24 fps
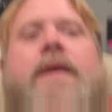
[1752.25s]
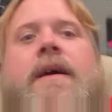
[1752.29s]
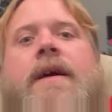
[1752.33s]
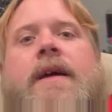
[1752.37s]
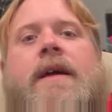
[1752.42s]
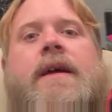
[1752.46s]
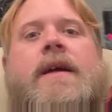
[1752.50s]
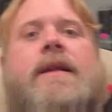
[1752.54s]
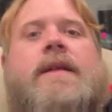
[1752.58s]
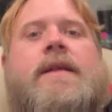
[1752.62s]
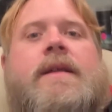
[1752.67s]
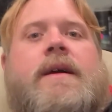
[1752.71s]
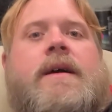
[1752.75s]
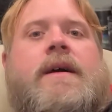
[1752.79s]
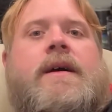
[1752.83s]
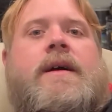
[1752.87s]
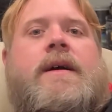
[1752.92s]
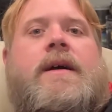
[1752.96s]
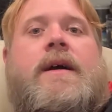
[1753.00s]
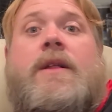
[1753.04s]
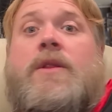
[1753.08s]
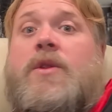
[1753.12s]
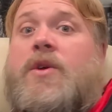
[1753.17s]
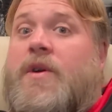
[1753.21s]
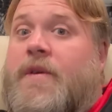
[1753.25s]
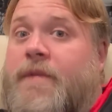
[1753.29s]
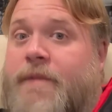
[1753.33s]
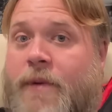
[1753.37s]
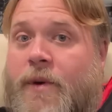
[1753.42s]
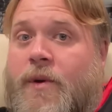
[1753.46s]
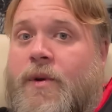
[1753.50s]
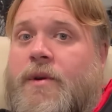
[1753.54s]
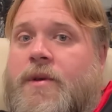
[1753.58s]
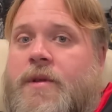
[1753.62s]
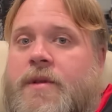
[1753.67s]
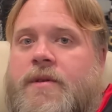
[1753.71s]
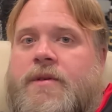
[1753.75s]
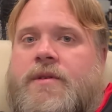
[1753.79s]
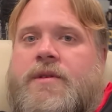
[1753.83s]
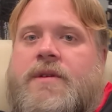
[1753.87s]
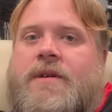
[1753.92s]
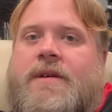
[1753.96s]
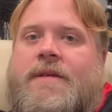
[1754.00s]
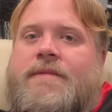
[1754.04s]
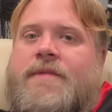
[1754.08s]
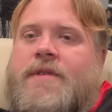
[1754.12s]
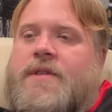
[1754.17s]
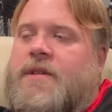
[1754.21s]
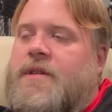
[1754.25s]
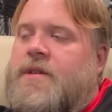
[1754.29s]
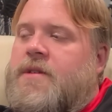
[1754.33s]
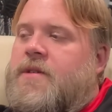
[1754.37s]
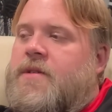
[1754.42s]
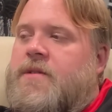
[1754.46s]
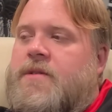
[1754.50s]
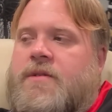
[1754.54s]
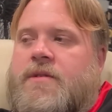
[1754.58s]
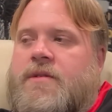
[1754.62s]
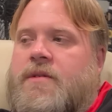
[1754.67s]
And I look forward to those conversations.